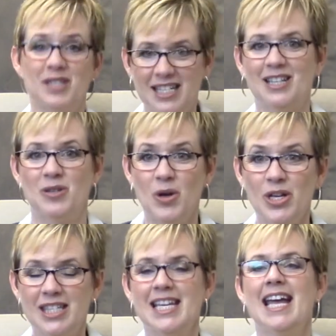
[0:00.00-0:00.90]

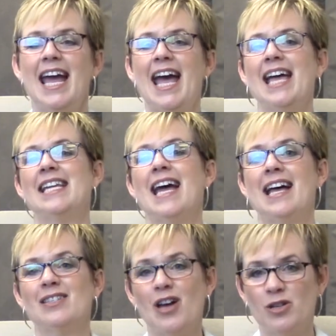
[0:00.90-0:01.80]
adults, and
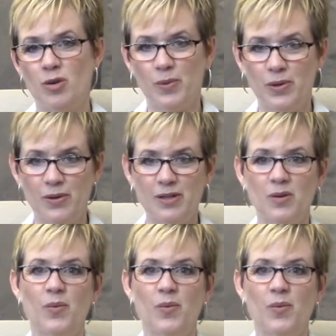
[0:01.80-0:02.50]
as entrepreneurs,